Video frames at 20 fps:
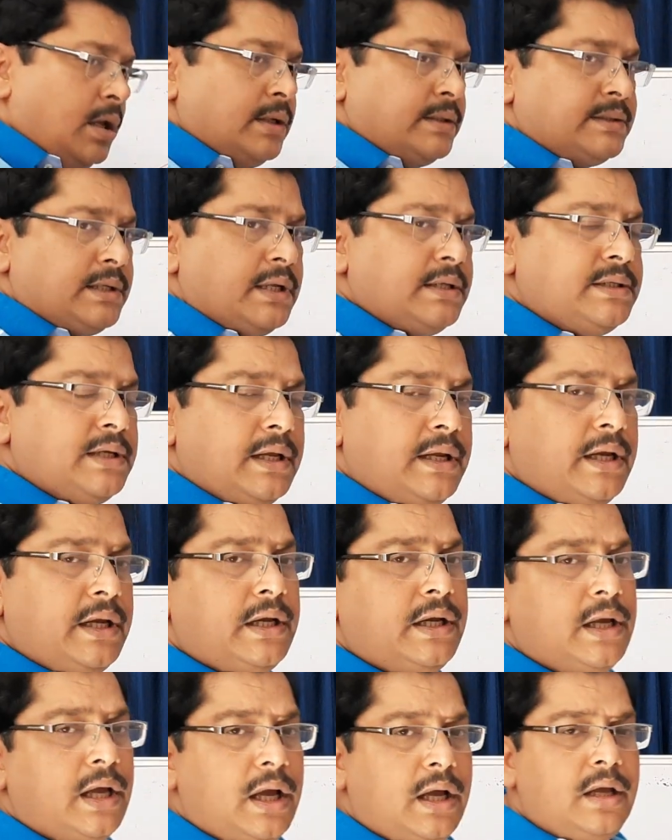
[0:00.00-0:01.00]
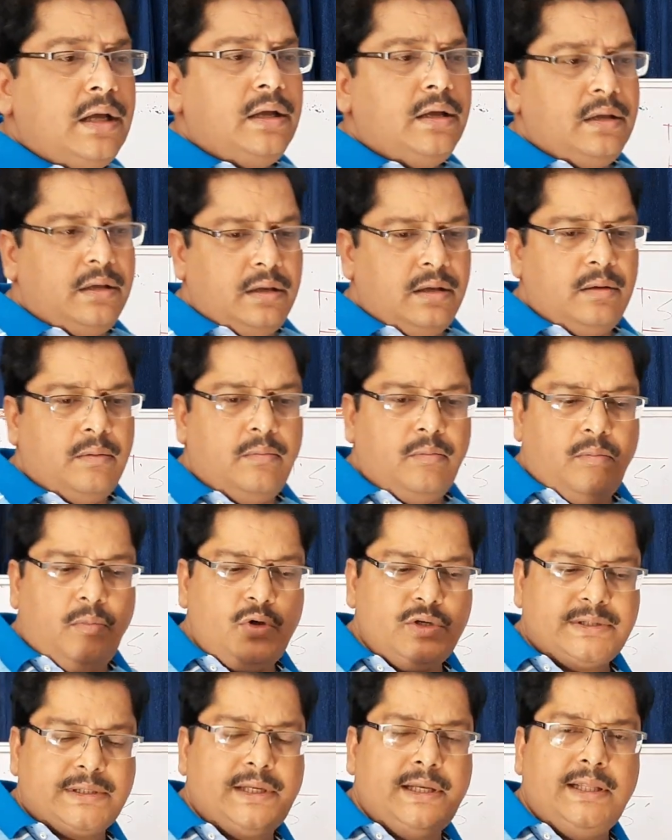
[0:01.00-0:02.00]
surgery,
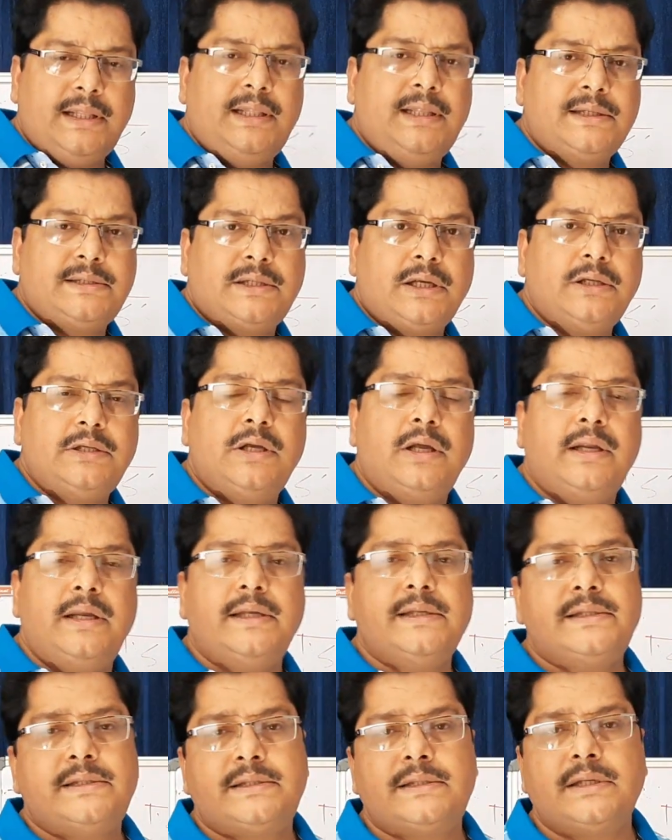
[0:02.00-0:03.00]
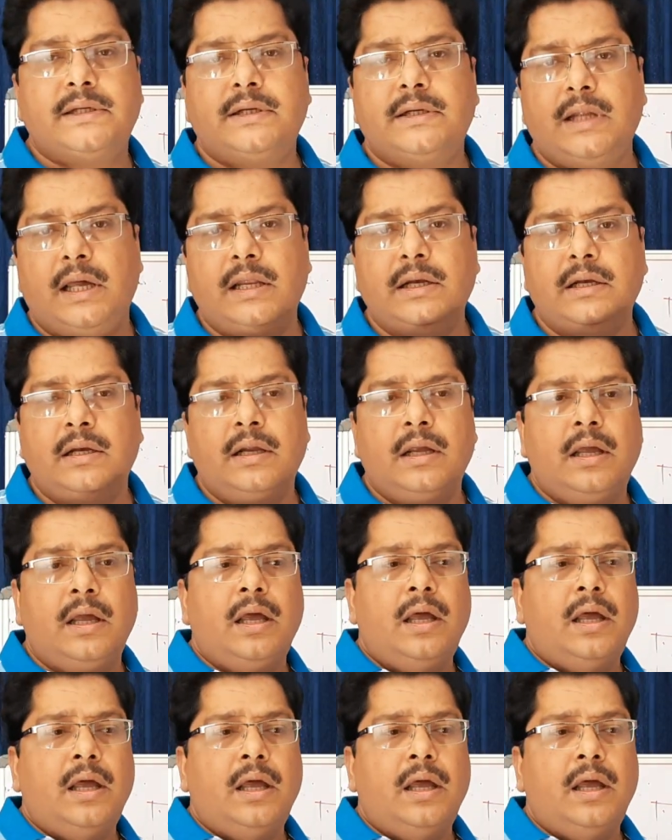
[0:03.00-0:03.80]
mostly the surgery is done